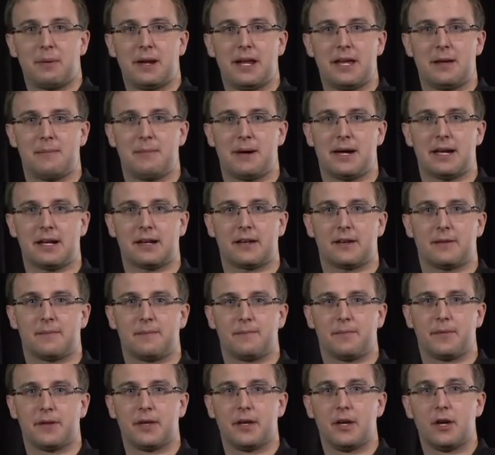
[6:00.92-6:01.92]
playback.
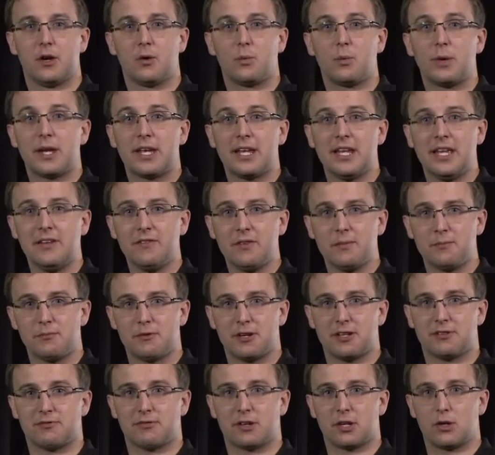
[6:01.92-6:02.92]
We can even
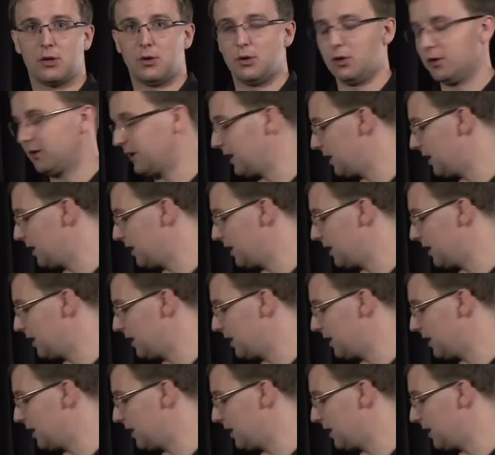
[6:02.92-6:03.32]
press record